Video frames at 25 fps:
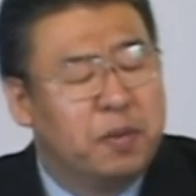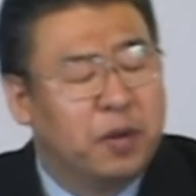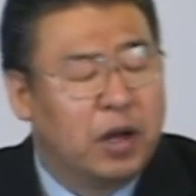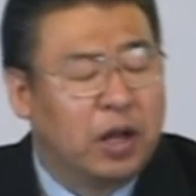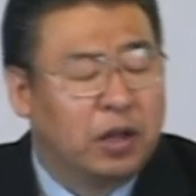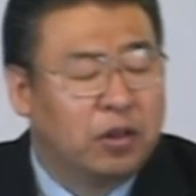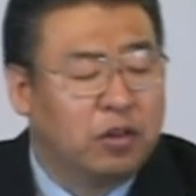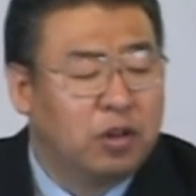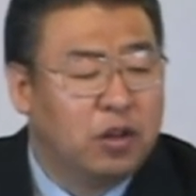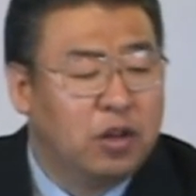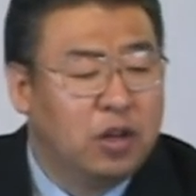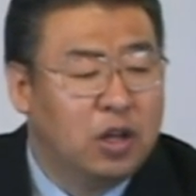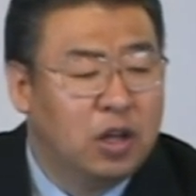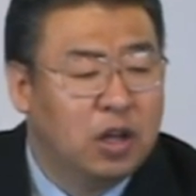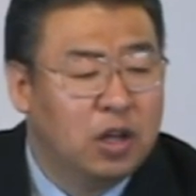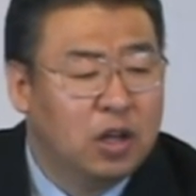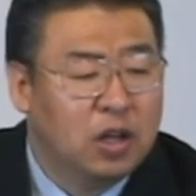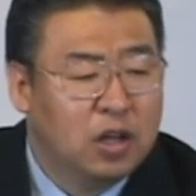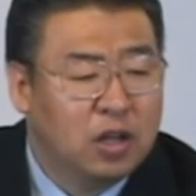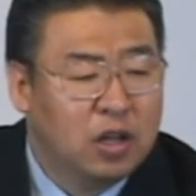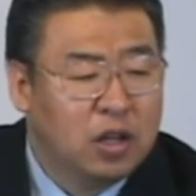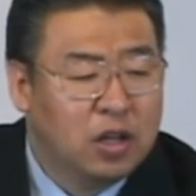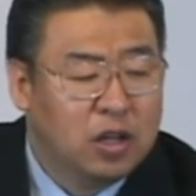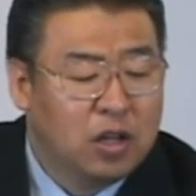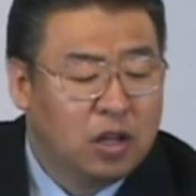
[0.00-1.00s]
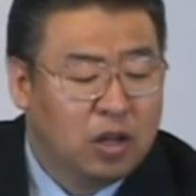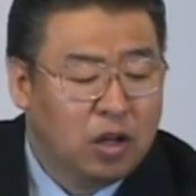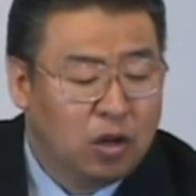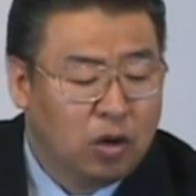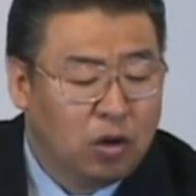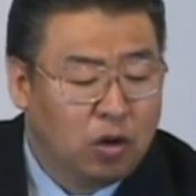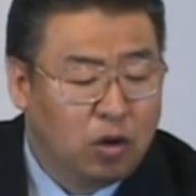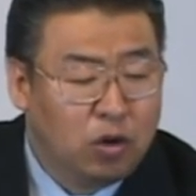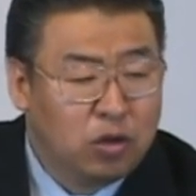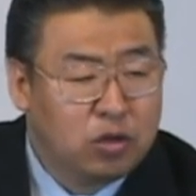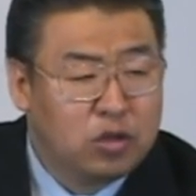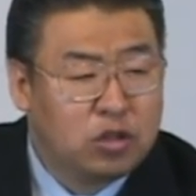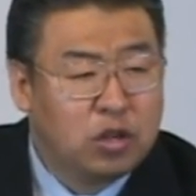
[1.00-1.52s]
If one
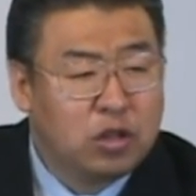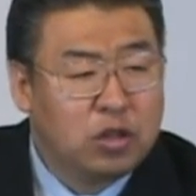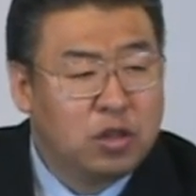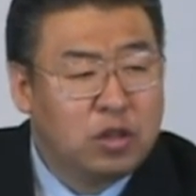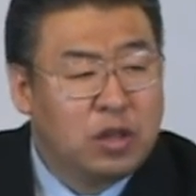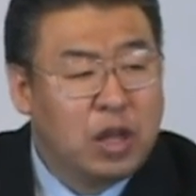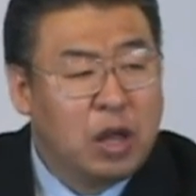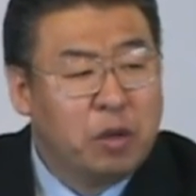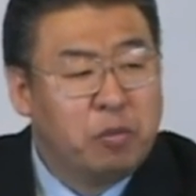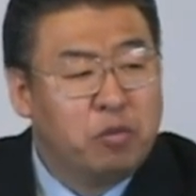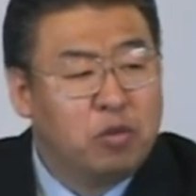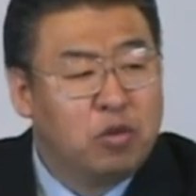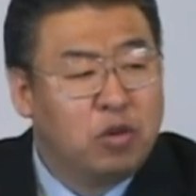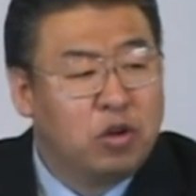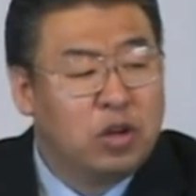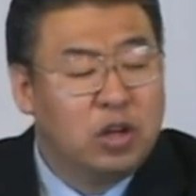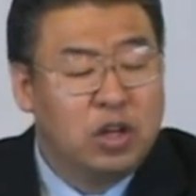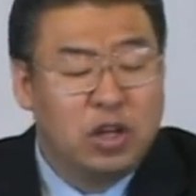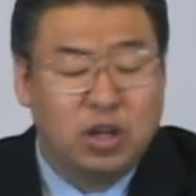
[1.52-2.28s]
decides that he